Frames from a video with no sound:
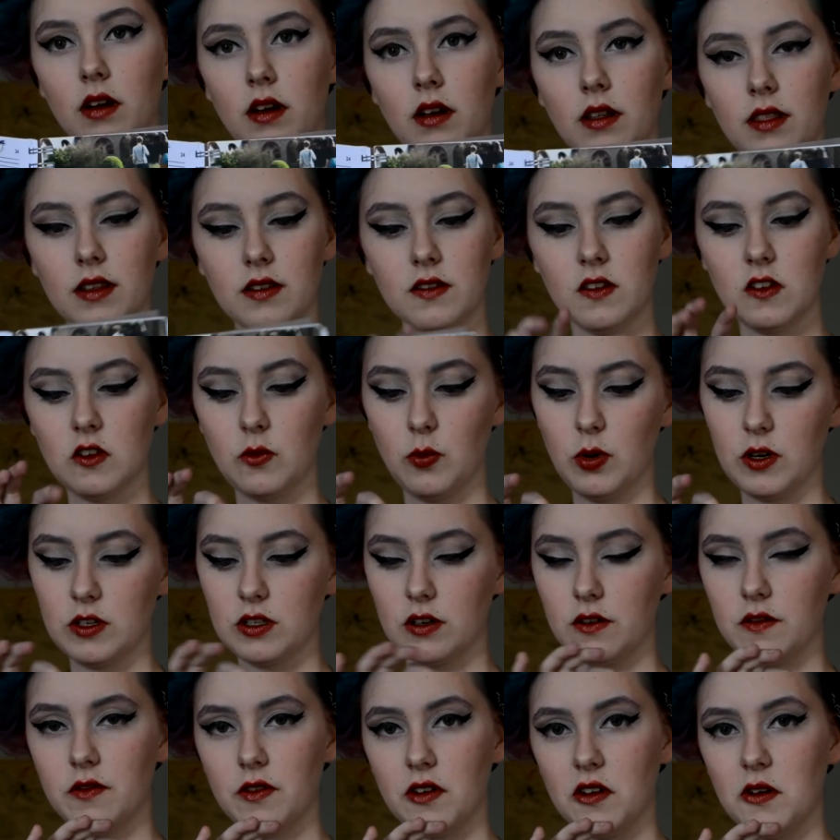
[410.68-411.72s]
This is a
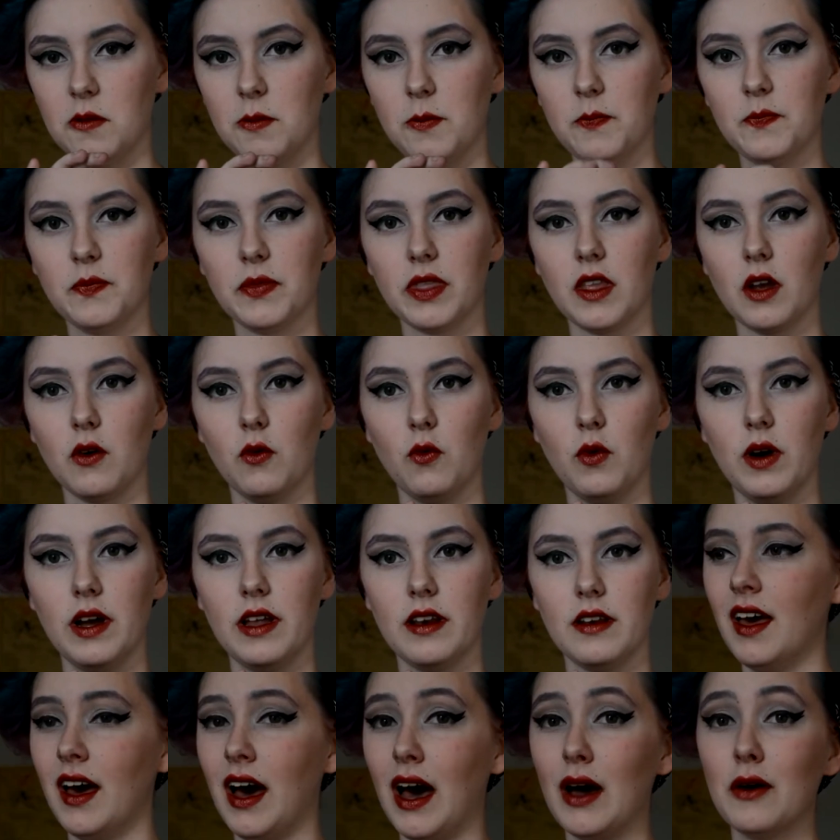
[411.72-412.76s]
picture from when